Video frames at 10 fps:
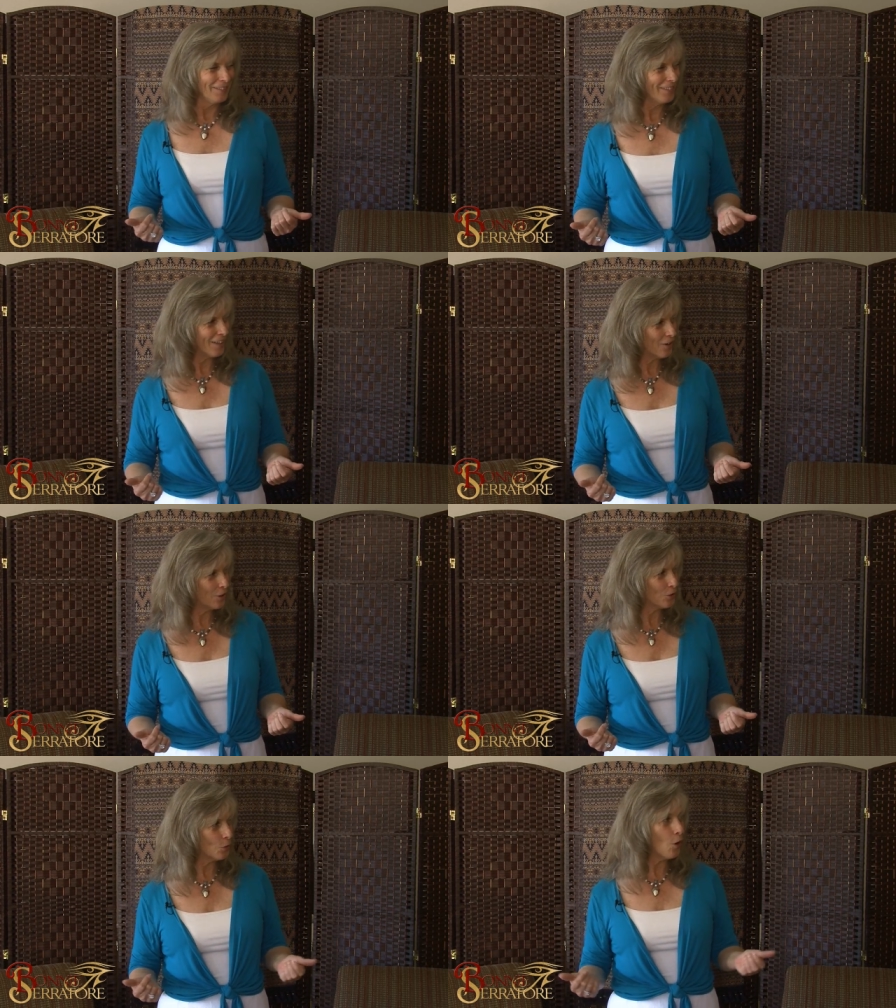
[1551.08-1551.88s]
I
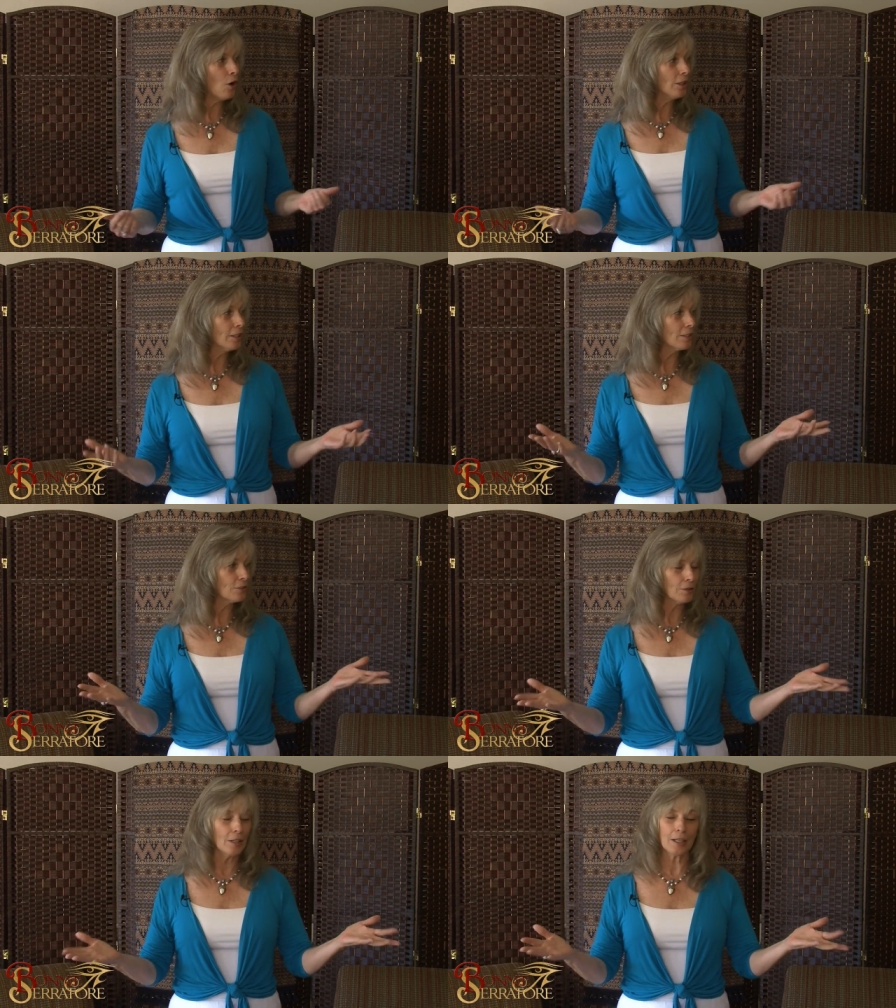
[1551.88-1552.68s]
called you all in
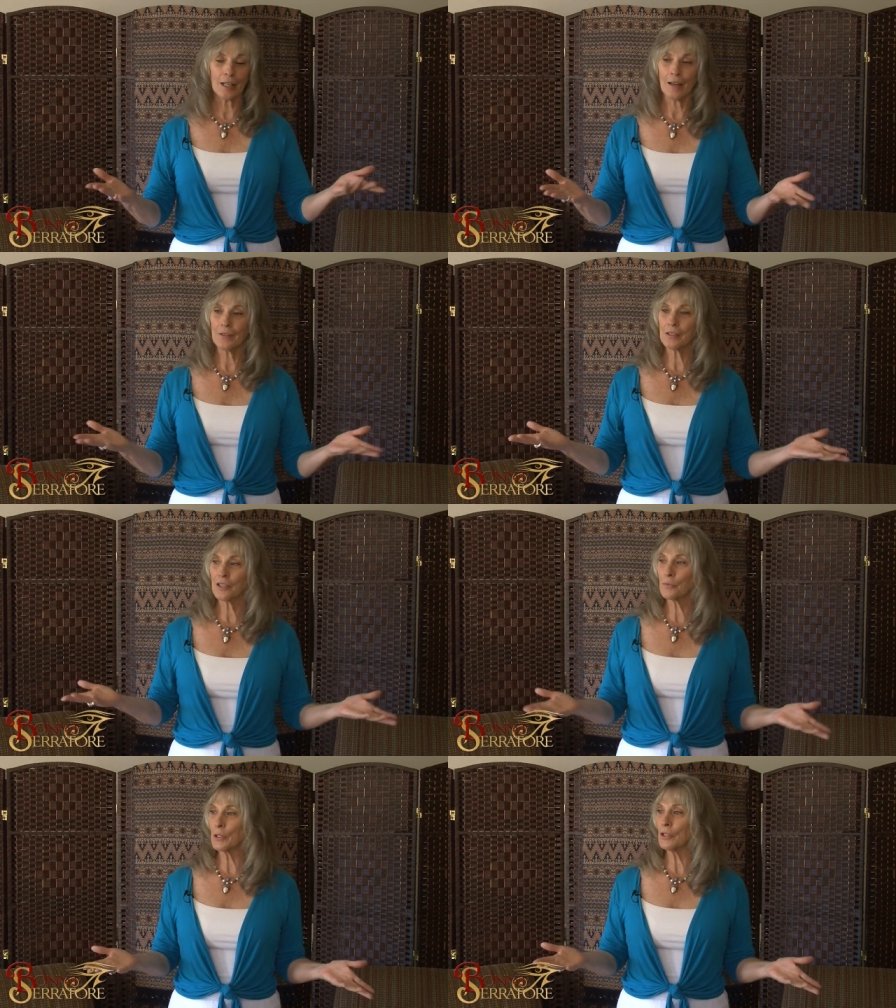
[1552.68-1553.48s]
so that I could have this
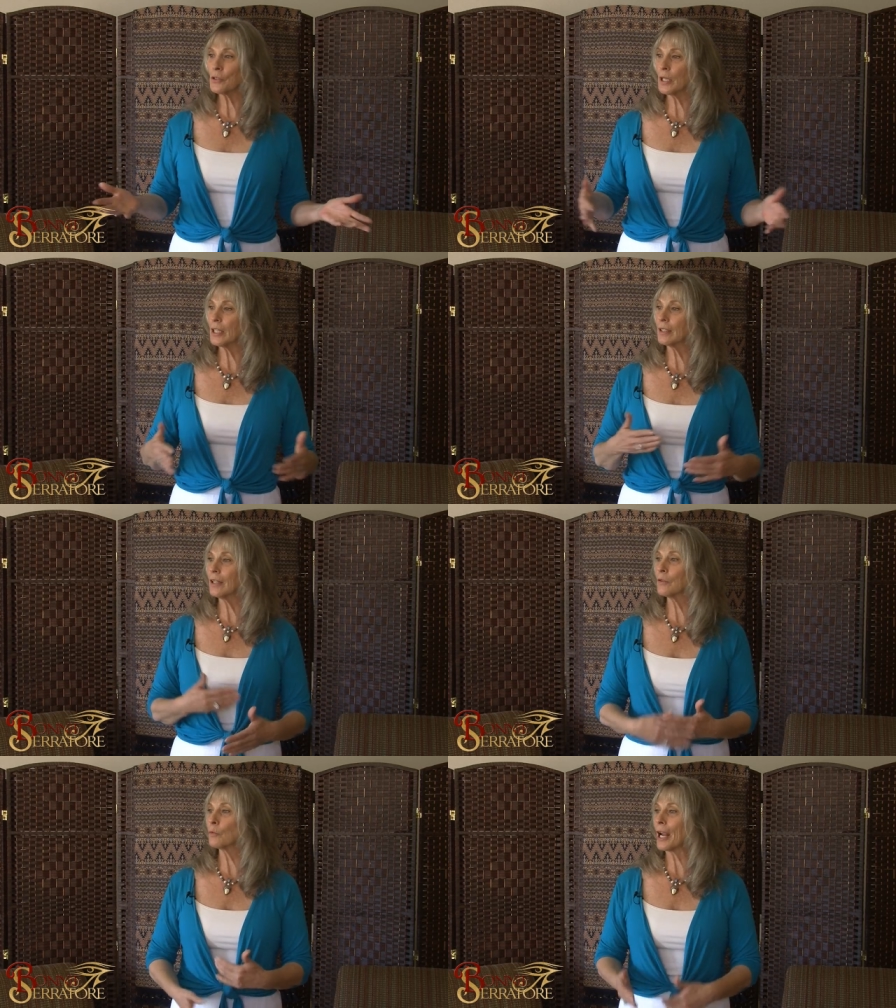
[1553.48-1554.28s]
experience, so I could
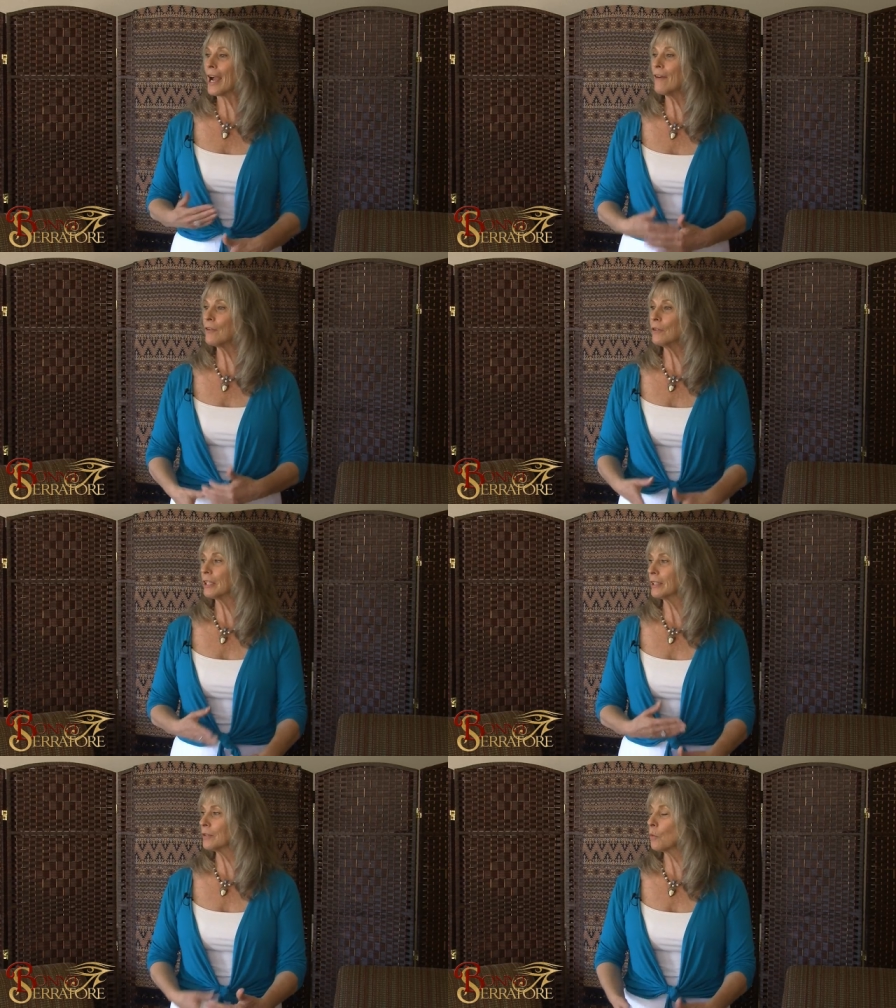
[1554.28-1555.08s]
unravel
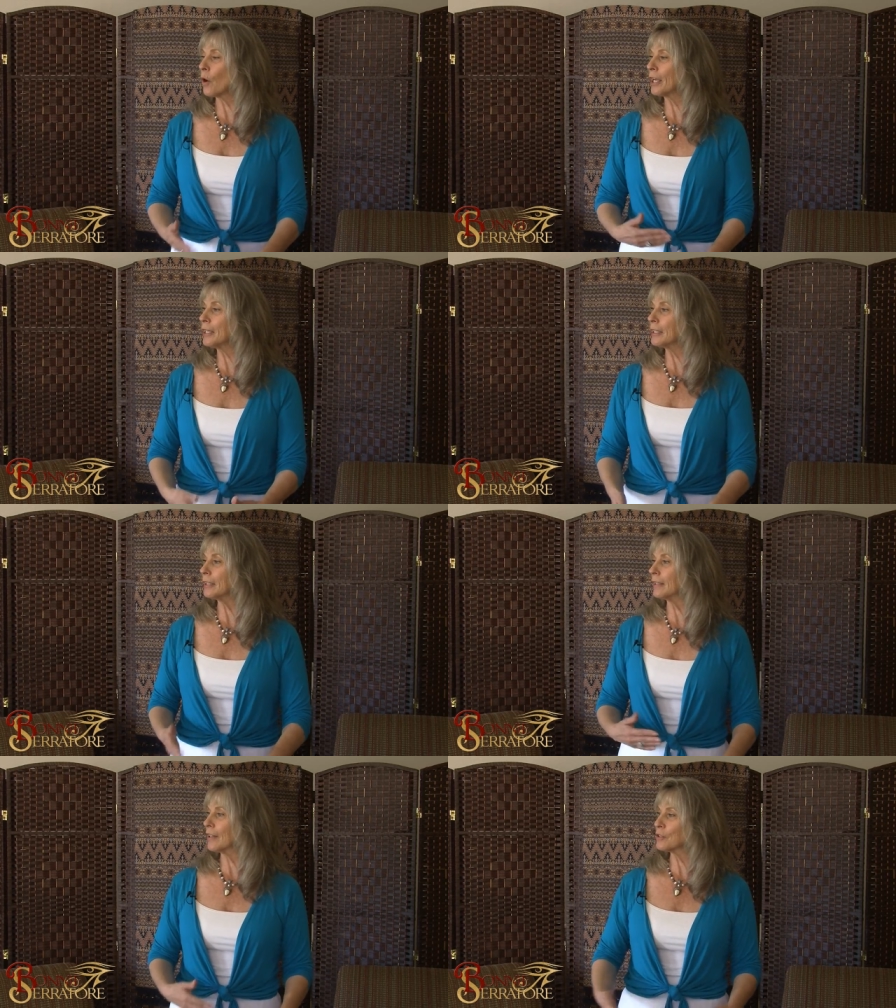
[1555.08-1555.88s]
and unwind
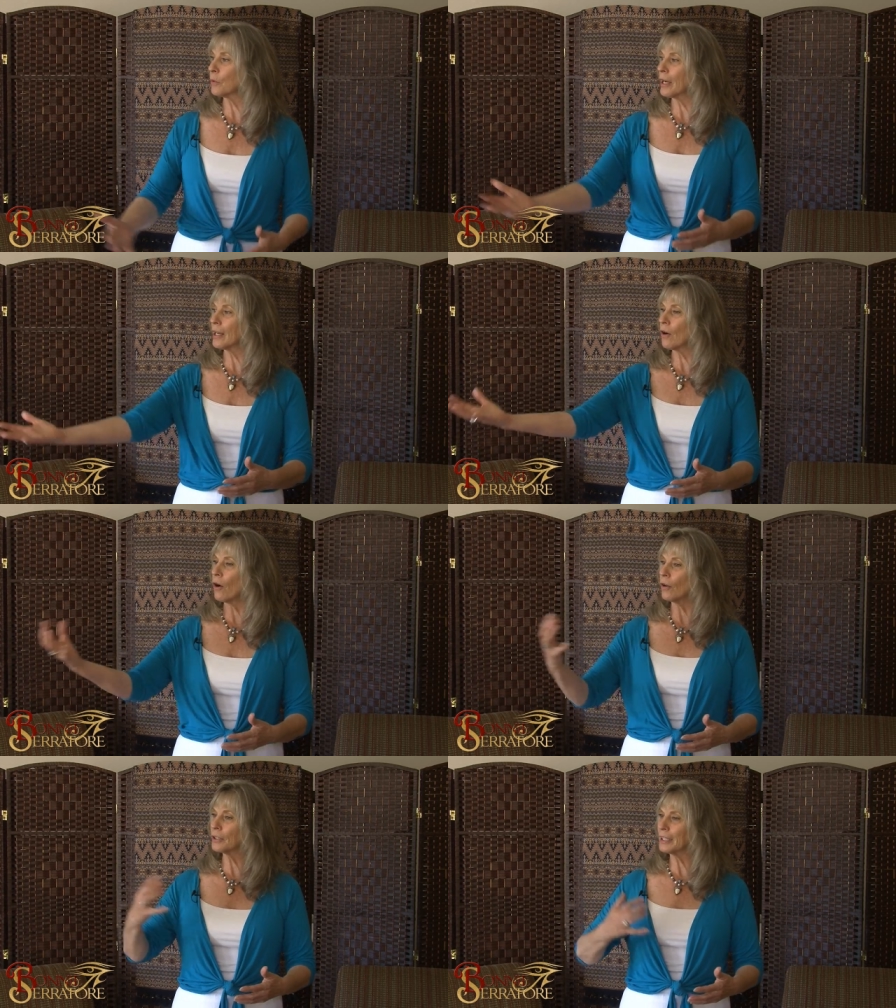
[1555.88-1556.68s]
it. That's why I
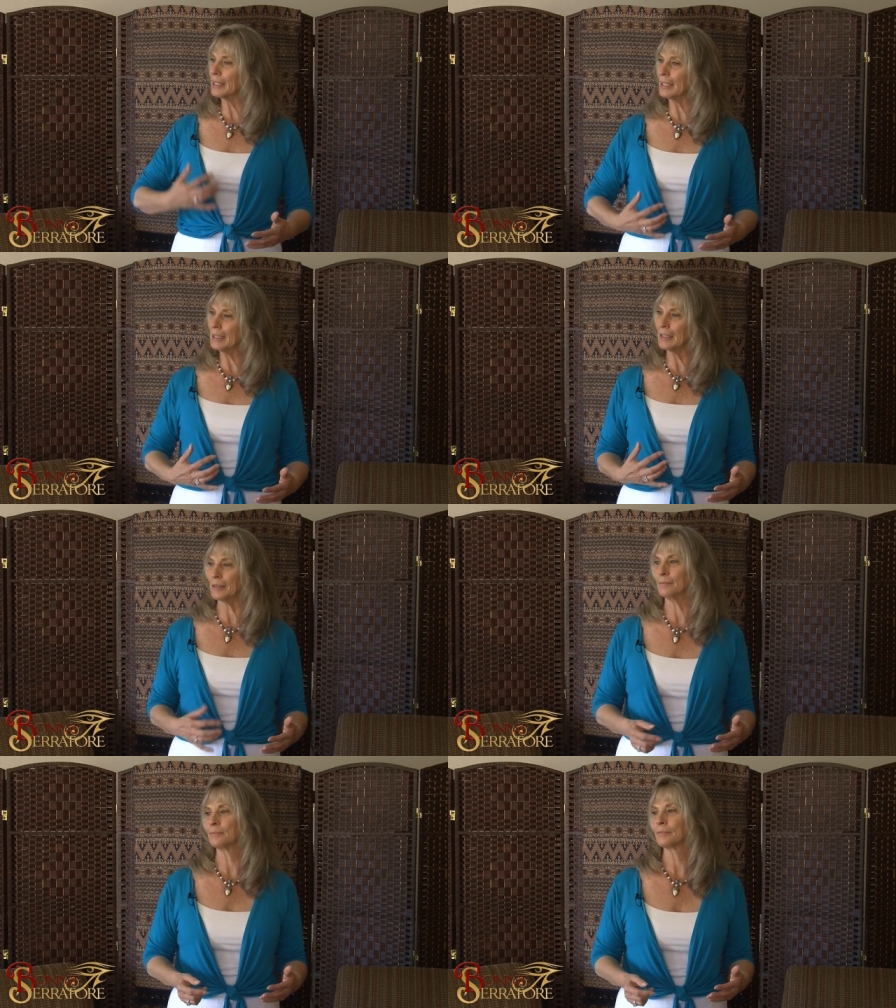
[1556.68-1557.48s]
called it in.